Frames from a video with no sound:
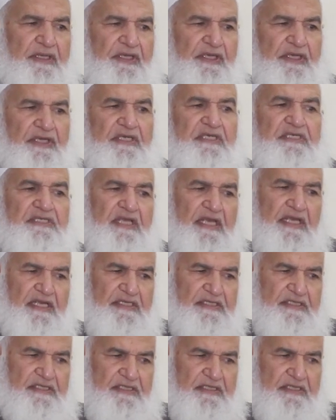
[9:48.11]
He
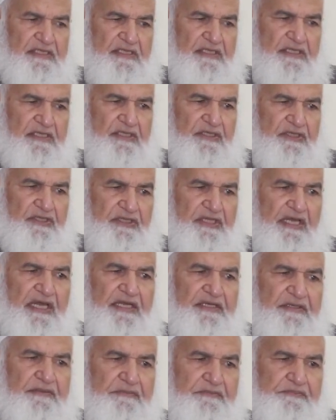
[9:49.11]
says
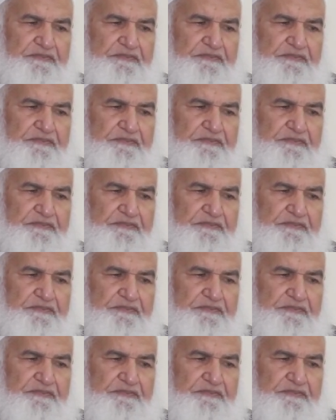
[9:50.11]
that